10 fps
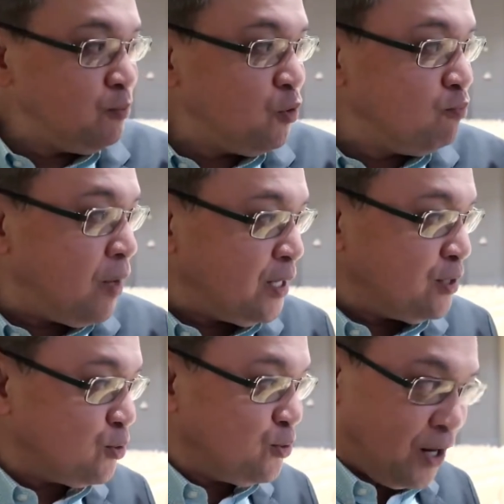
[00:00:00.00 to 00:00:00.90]
I will move
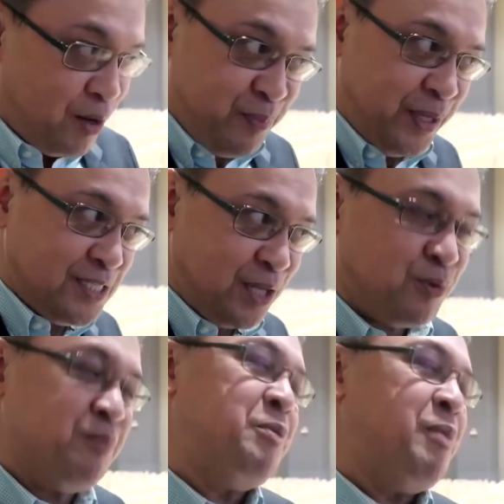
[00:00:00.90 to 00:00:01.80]
money to the
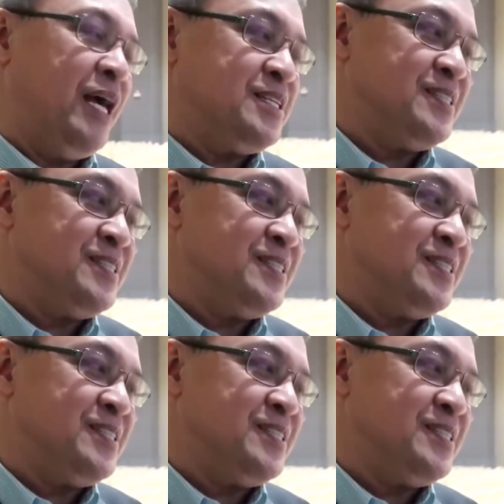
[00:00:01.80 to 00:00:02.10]
companies that will be